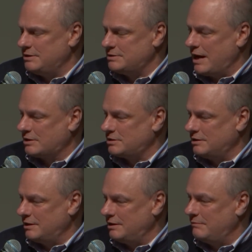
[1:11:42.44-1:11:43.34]

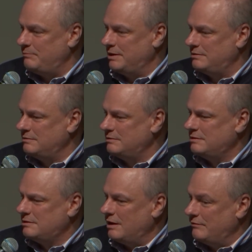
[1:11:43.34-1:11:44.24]
actually a bit
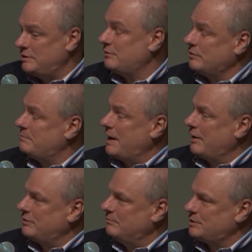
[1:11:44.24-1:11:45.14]
of a different
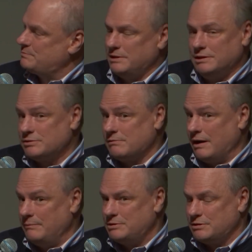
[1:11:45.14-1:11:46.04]
path than what's been
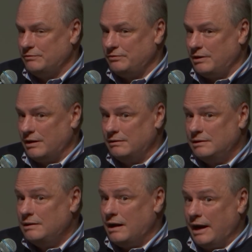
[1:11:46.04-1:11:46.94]
described so far.
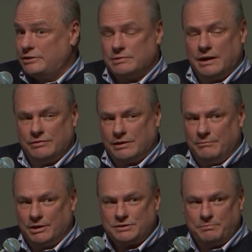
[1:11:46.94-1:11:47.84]
I try very
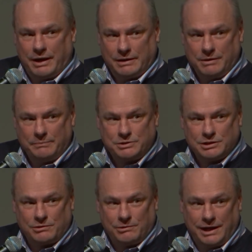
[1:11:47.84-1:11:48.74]
much bottom up to
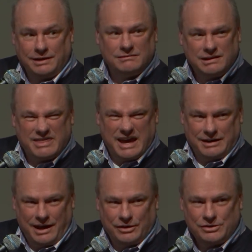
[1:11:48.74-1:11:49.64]
create that
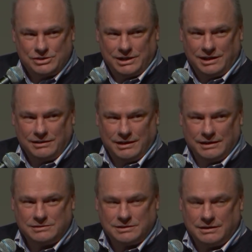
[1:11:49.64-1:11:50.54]
energy
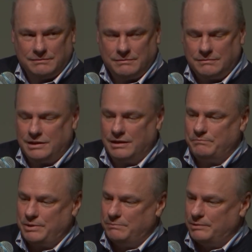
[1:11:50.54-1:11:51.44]
that that
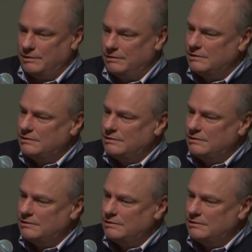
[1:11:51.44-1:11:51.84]
people